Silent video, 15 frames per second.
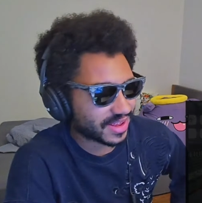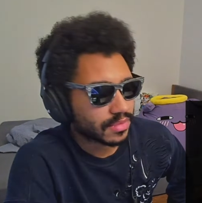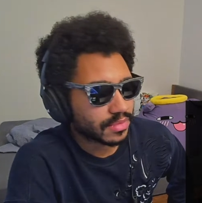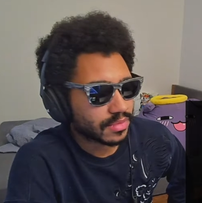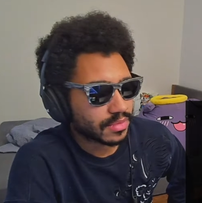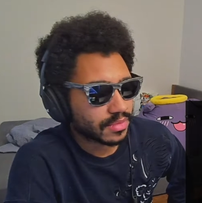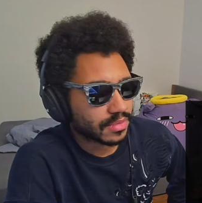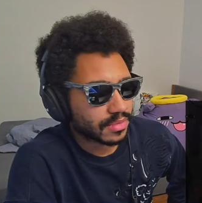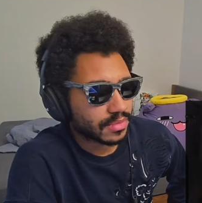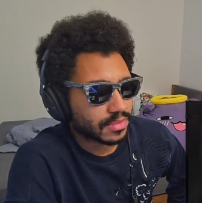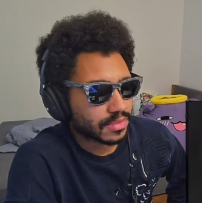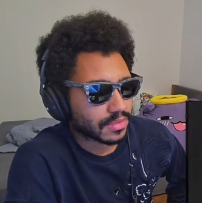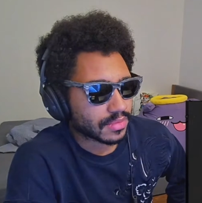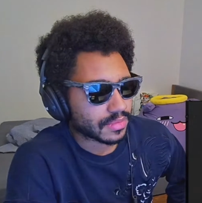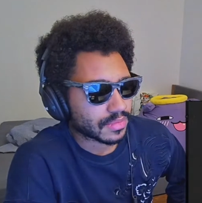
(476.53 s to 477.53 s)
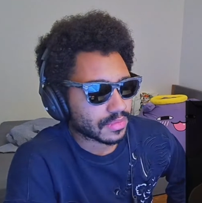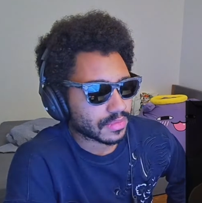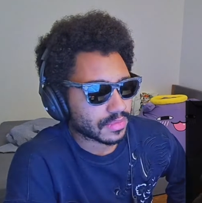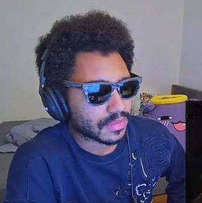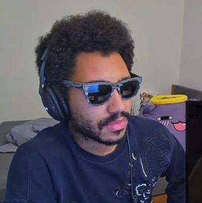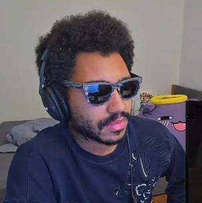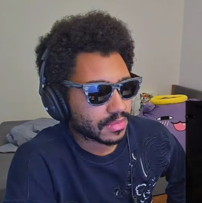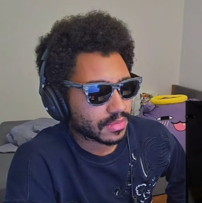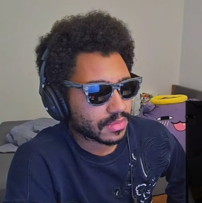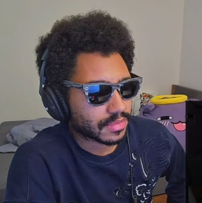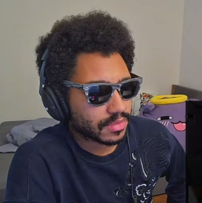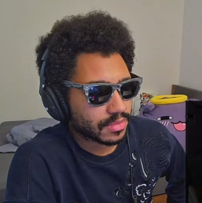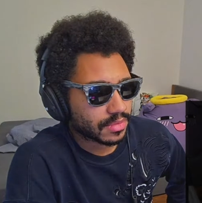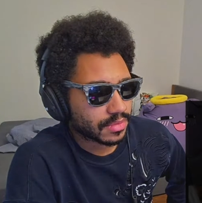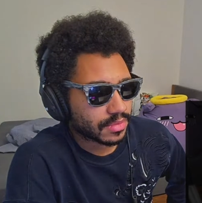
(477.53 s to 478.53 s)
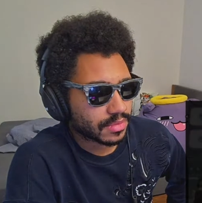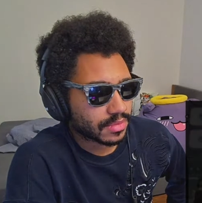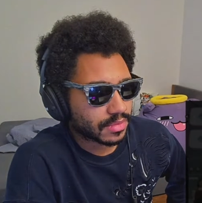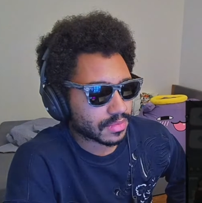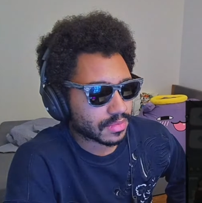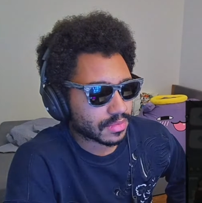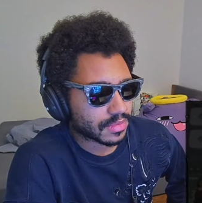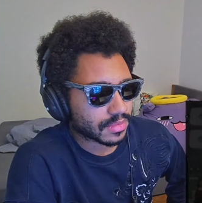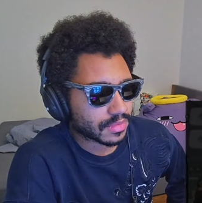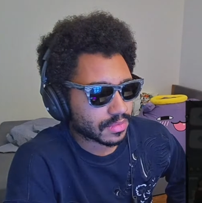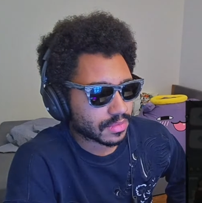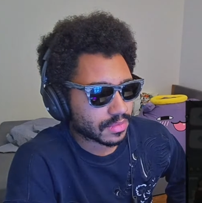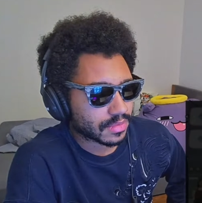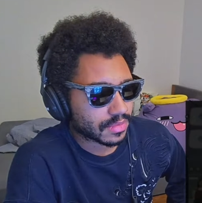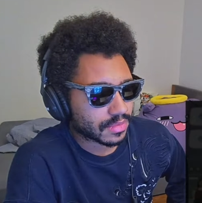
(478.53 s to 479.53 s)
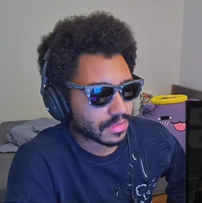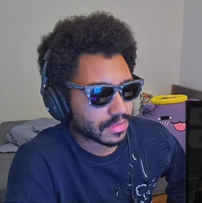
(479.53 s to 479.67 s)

(silence)